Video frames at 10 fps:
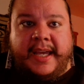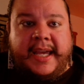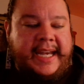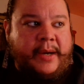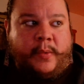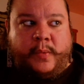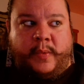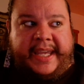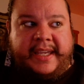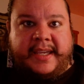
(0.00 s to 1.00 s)
Now,
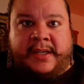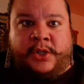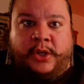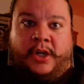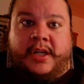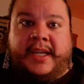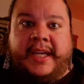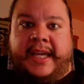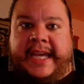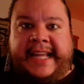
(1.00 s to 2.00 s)
we can look
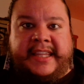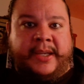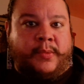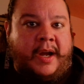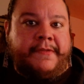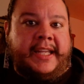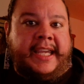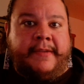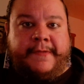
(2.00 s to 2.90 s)
at the roughly